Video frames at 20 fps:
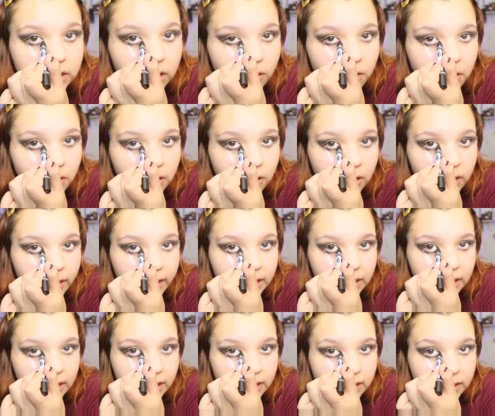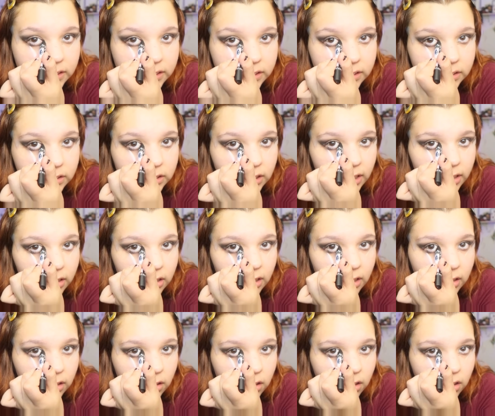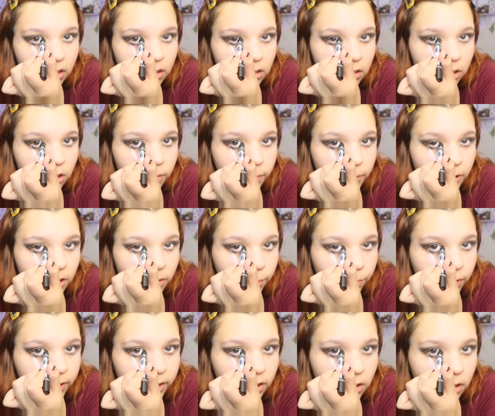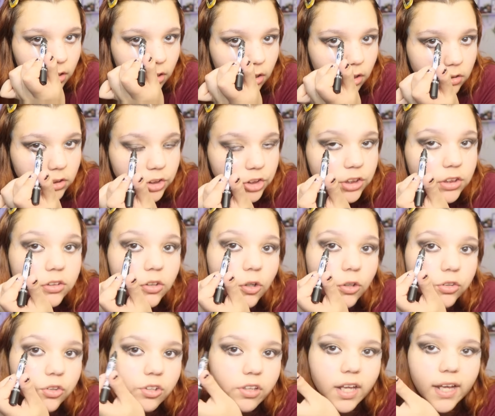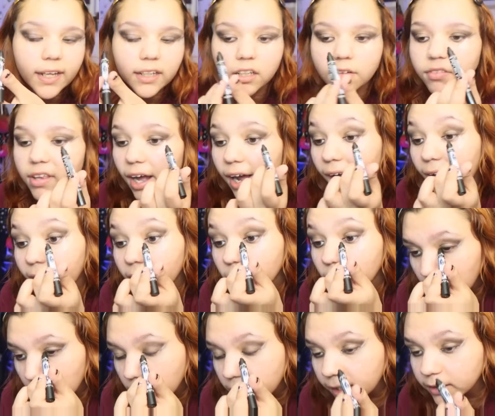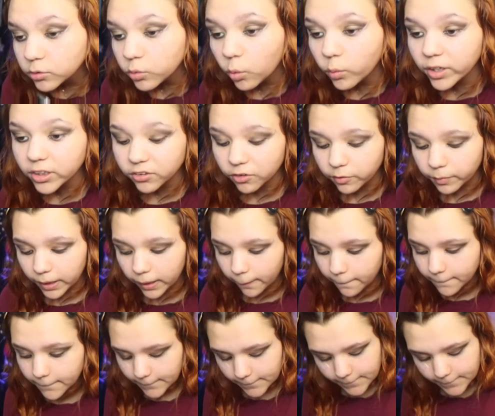So you go like this, and then a little bit by little, just go through the end of the eye. That's what works for me.